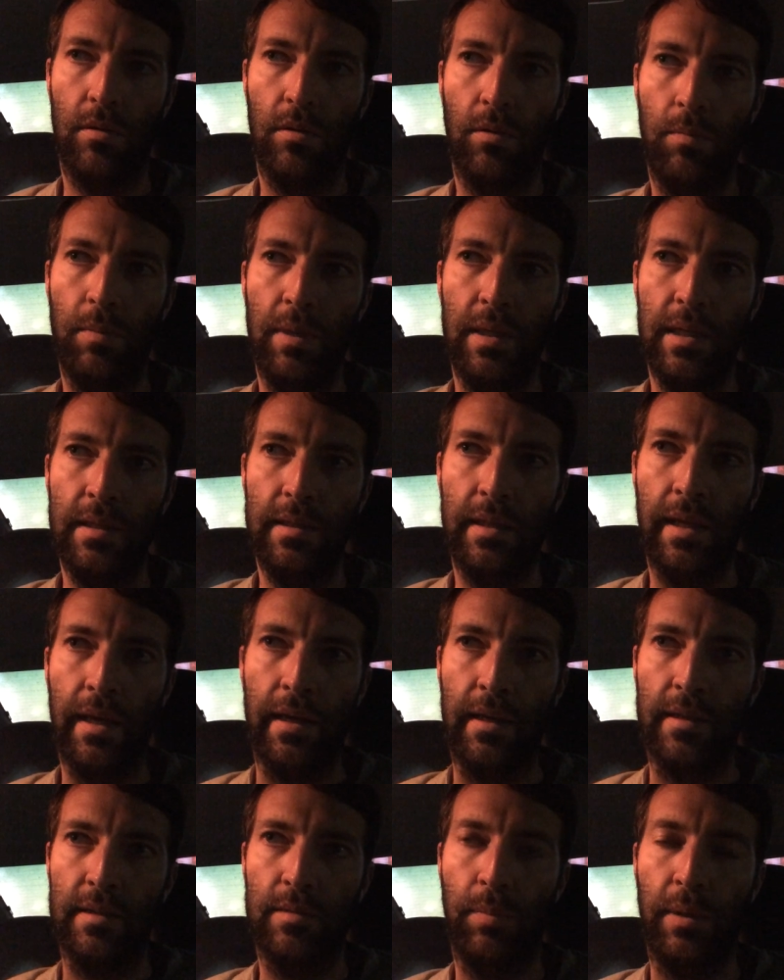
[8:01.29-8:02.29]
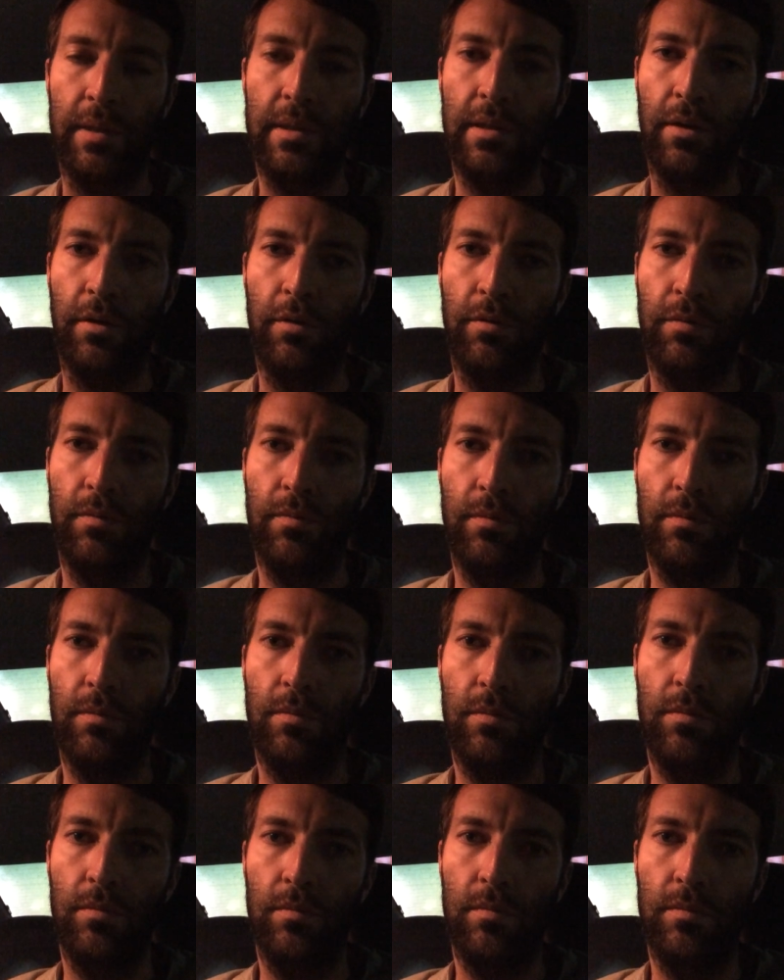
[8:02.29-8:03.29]
many things, but they're
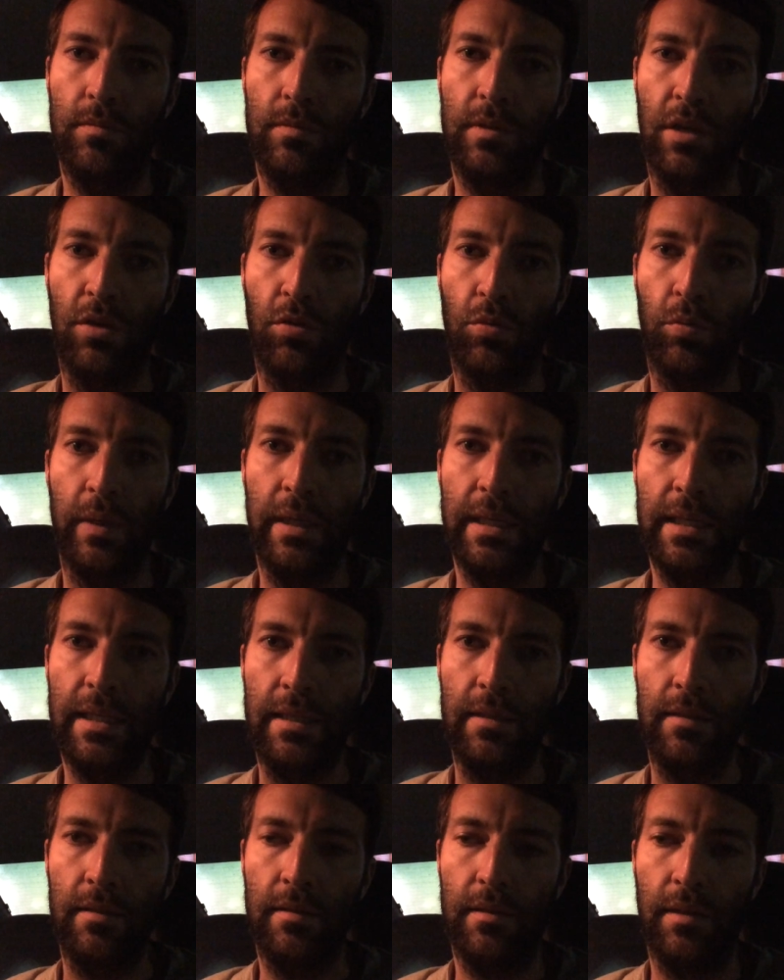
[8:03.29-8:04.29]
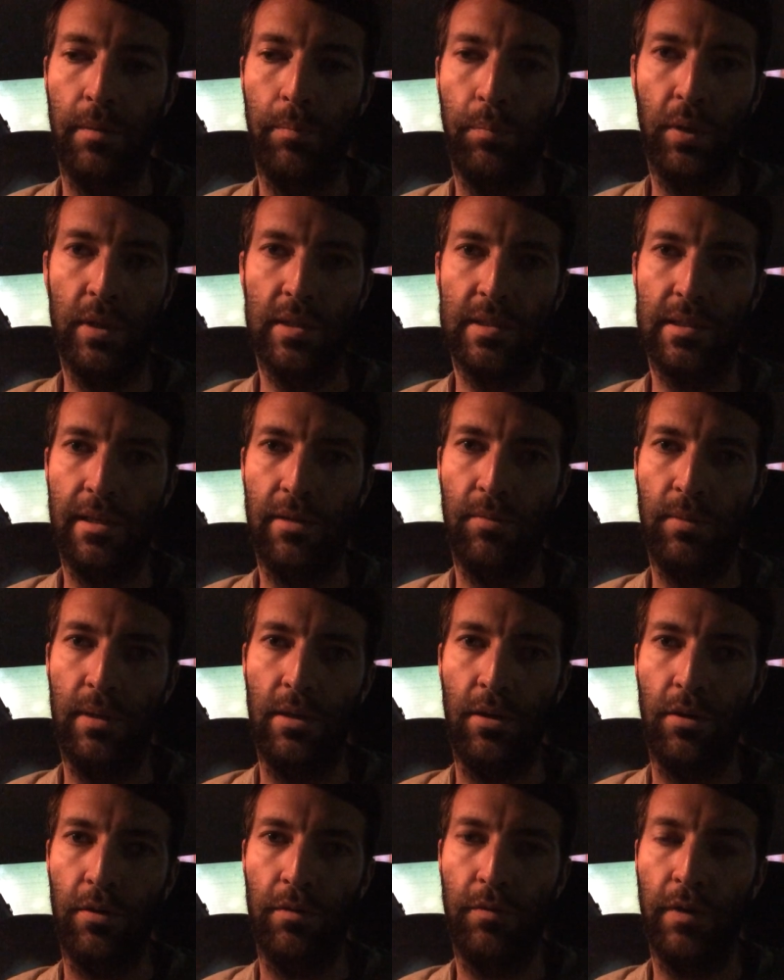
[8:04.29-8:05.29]
reading, the books they
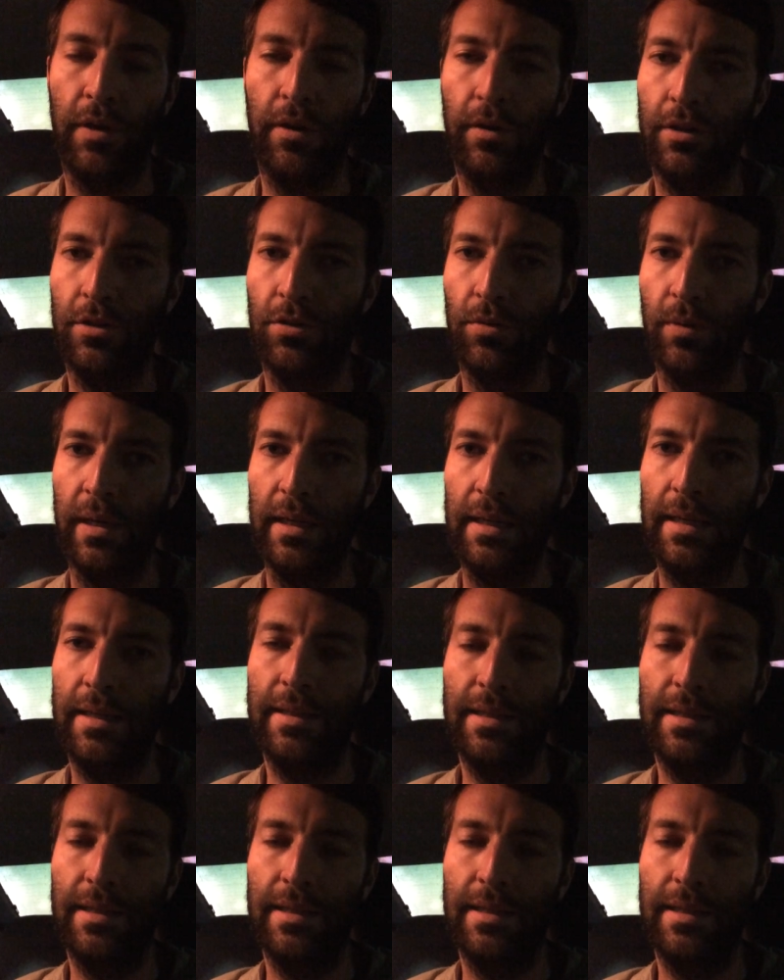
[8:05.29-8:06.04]
read are very great.